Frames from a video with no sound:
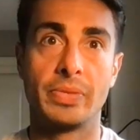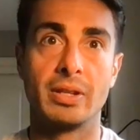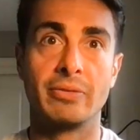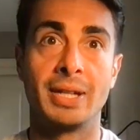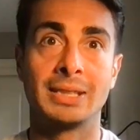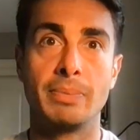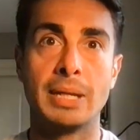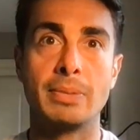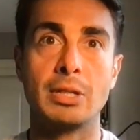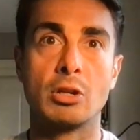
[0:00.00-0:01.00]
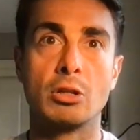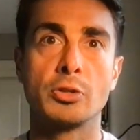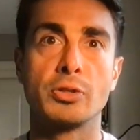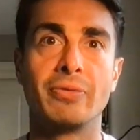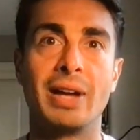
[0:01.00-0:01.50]
Affected babies are
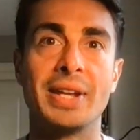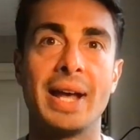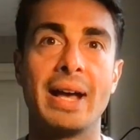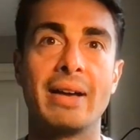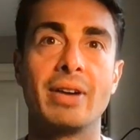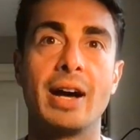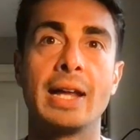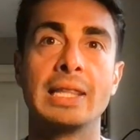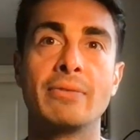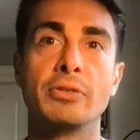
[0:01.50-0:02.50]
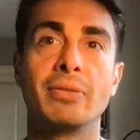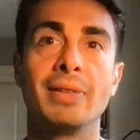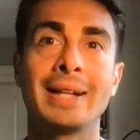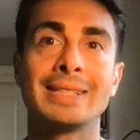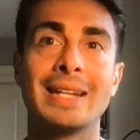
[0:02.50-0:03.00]
also found to have high levels of
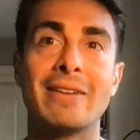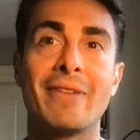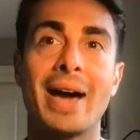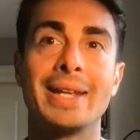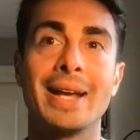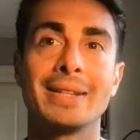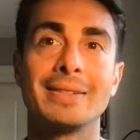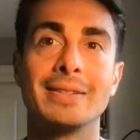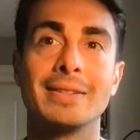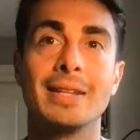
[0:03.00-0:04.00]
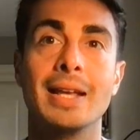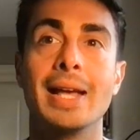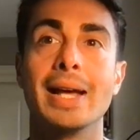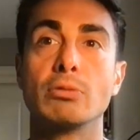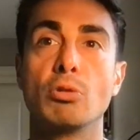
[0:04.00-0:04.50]
lactate and fatty acids,
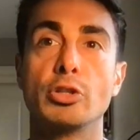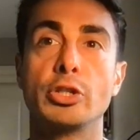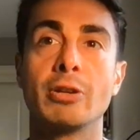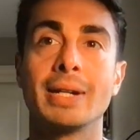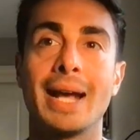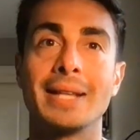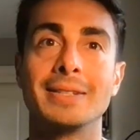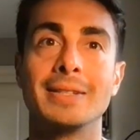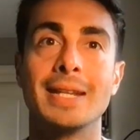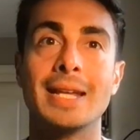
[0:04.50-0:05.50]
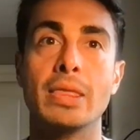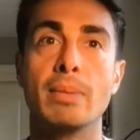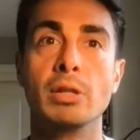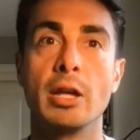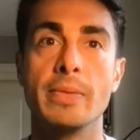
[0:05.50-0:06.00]
as well as uric acids in the
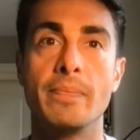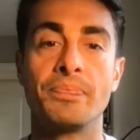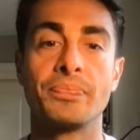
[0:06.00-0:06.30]
blood.